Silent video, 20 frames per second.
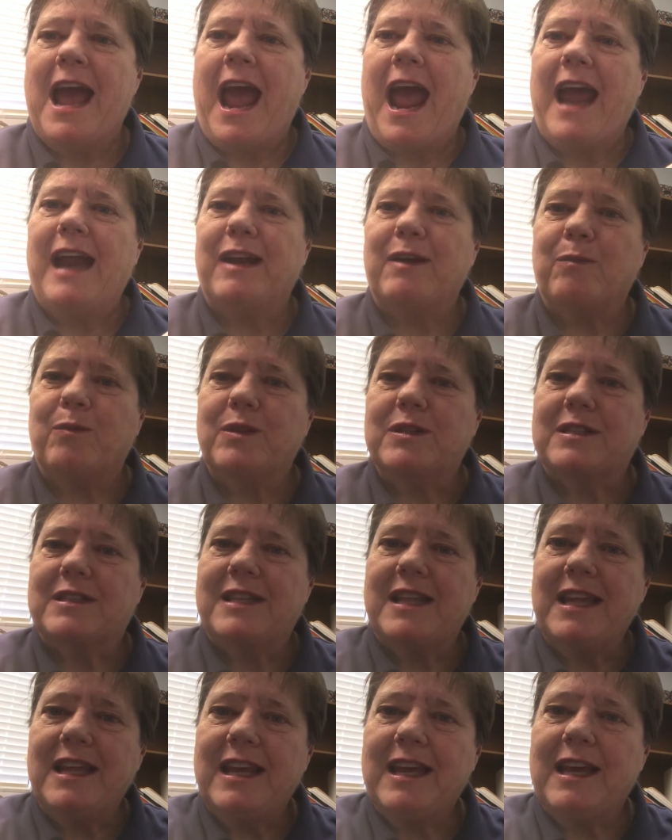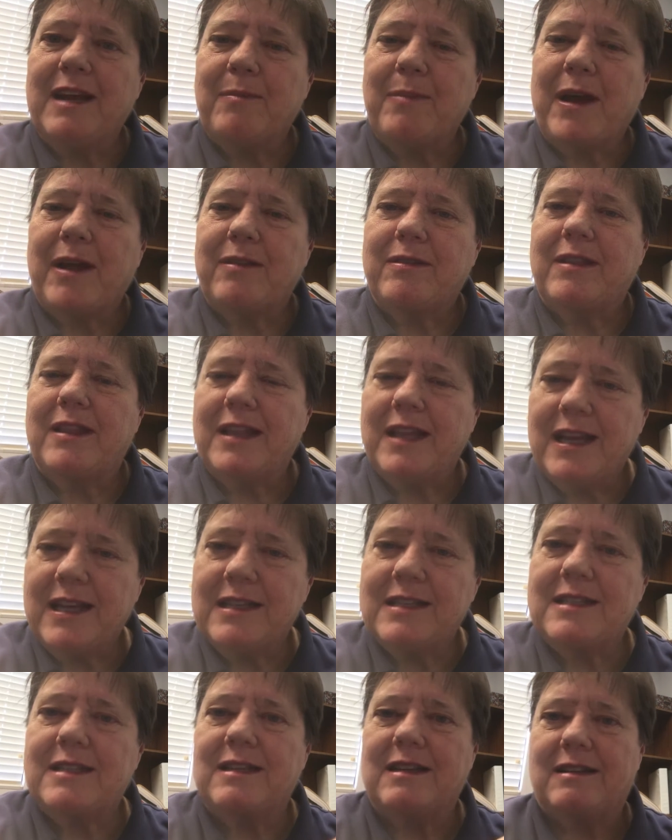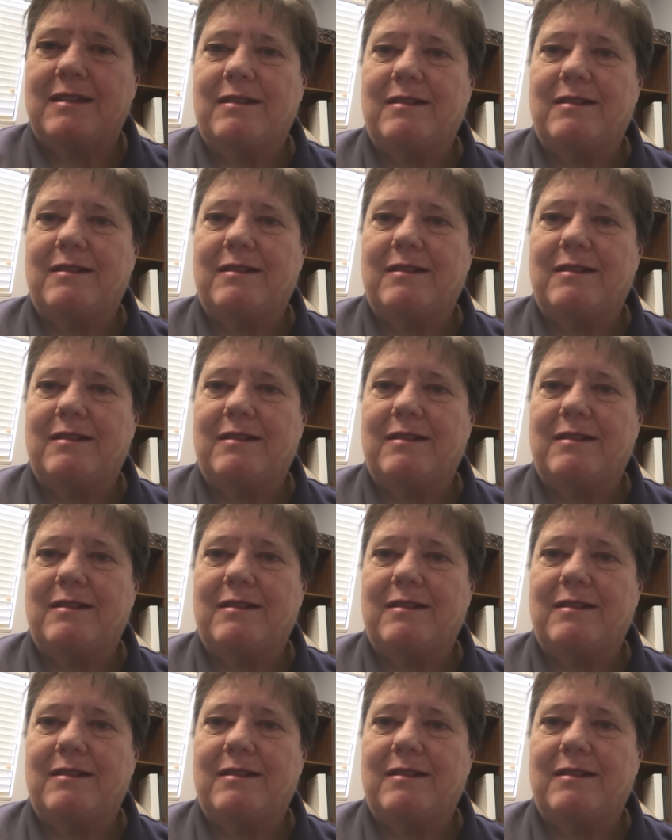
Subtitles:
And it was thinking about this